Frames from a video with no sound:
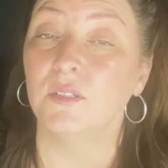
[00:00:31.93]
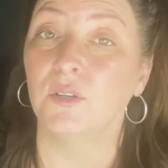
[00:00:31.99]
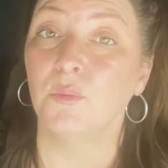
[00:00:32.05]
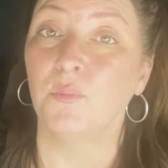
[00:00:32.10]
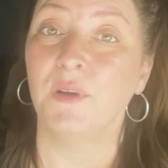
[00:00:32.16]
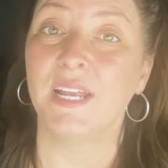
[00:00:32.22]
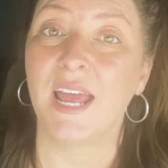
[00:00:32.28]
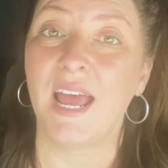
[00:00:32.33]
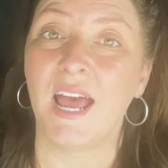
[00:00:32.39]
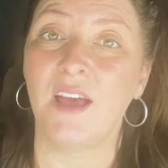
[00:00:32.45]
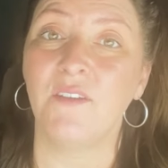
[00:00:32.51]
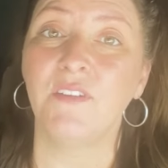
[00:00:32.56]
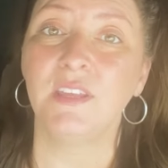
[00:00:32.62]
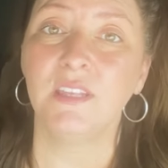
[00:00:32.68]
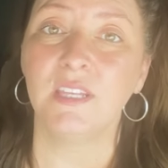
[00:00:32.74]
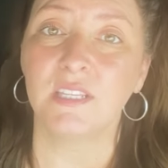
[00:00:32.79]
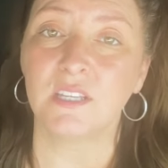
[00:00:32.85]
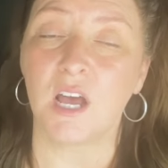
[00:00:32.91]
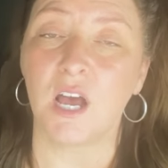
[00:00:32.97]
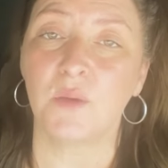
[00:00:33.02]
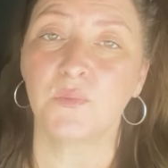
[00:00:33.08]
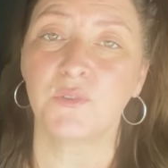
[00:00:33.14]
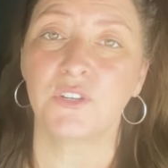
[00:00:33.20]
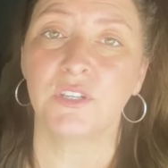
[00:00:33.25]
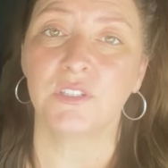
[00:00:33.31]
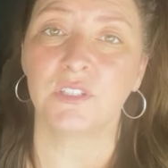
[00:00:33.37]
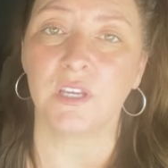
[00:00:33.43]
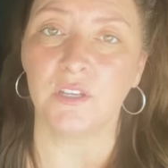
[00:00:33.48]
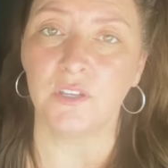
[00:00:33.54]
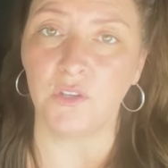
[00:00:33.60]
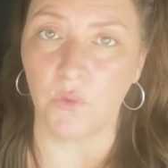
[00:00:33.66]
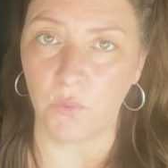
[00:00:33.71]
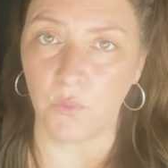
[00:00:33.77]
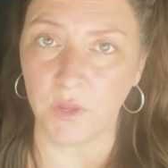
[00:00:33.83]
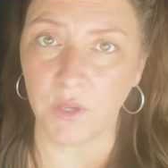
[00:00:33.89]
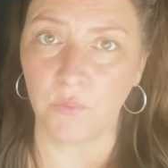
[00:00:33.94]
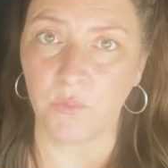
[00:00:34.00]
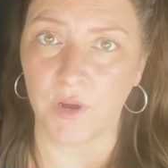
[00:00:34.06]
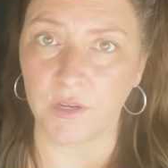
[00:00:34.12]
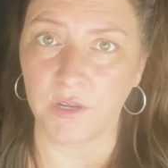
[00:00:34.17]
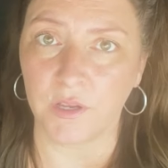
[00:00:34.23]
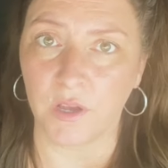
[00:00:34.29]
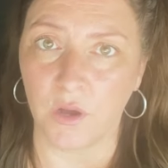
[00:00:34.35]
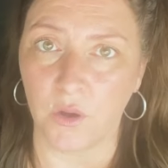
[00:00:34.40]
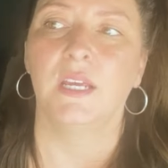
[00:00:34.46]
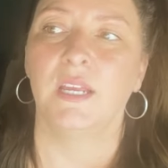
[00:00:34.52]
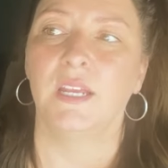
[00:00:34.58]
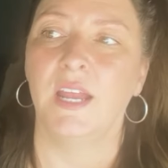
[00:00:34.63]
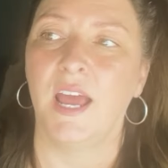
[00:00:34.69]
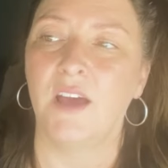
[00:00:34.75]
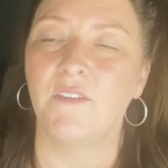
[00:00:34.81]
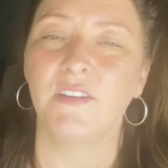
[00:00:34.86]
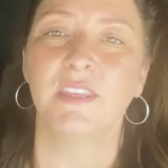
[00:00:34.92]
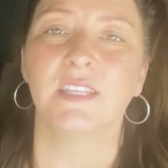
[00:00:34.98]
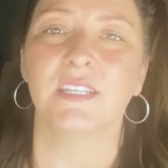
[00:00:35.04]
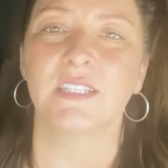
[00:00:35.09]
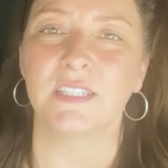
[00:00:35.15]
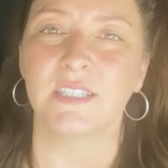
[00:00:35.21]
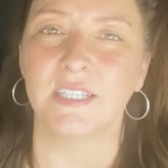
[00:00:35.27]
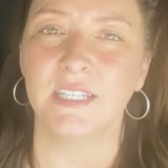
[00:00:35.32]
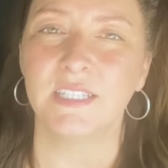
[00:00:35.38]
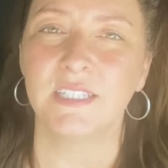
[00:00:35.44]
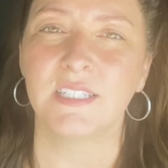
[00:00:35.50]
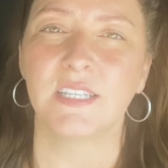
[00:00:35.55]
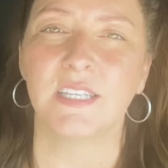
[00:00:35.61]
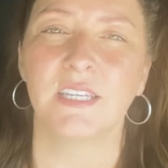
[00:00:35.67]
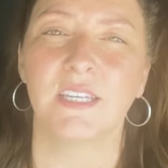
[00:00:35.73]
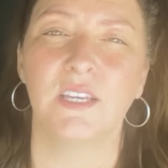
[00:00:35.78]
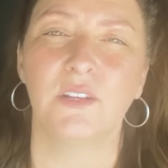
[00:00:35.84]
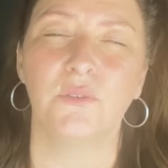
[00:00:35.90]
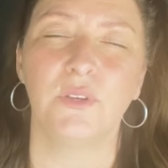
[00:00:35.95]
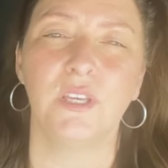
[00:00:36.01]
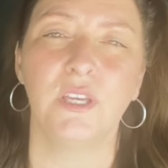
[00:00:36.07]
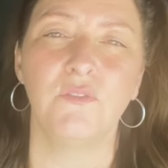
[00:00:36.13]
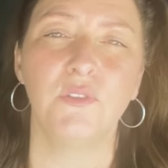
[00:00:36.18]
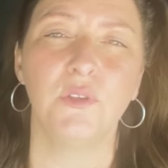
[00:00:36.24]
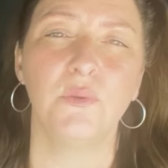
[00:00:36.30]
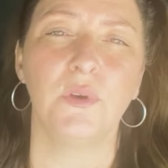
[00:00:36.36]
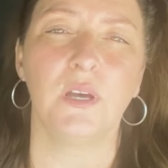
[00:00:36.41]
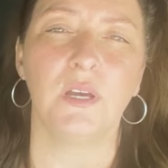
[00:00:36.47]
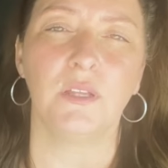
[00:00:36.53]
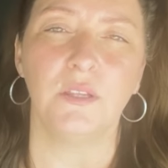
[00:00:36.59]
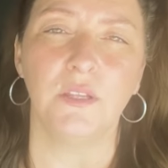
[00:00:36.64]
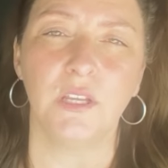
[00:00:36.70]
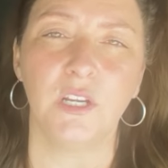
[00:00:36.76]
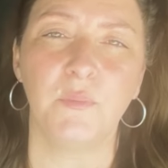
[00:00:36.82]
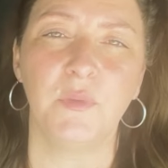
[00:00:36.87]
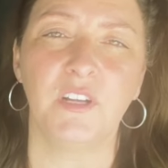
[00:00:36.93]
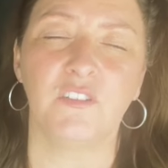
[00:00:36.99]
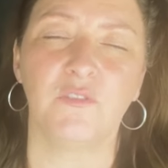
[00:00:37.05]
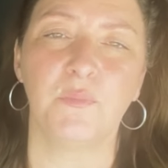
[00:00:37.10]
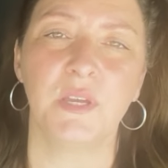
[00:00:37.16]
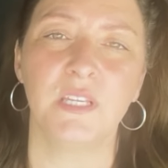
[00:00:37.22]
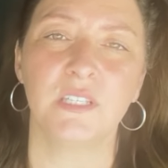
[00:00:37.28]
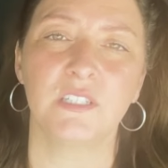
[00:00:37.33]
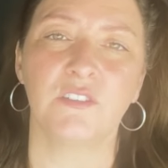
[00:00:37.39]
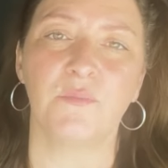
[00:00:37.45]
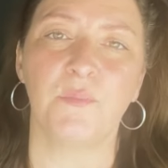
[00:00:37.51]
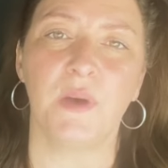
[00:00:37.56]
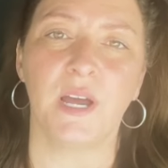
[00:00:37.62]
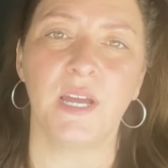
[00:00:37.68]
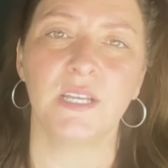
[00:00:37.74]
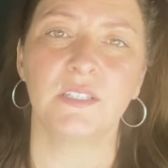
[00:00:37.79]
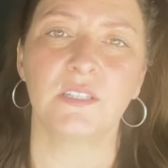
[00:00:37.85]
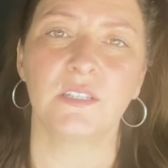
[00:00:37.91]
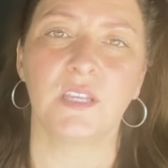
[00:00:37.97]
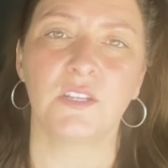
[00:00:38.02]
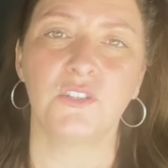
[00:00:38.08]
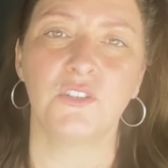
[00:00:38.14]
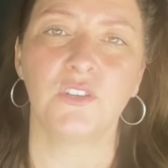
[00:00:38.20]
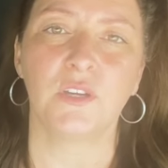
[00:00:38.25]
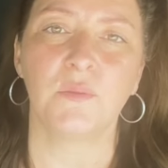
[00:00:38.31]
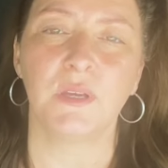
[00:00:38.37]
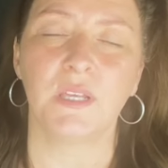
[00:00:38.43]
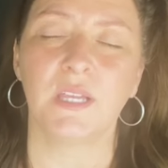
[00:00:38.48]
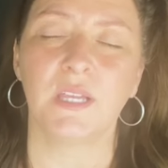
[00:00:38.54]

But having these options and knowing where to go and having this list, it'll give you a little bit of peace of mind so that you can be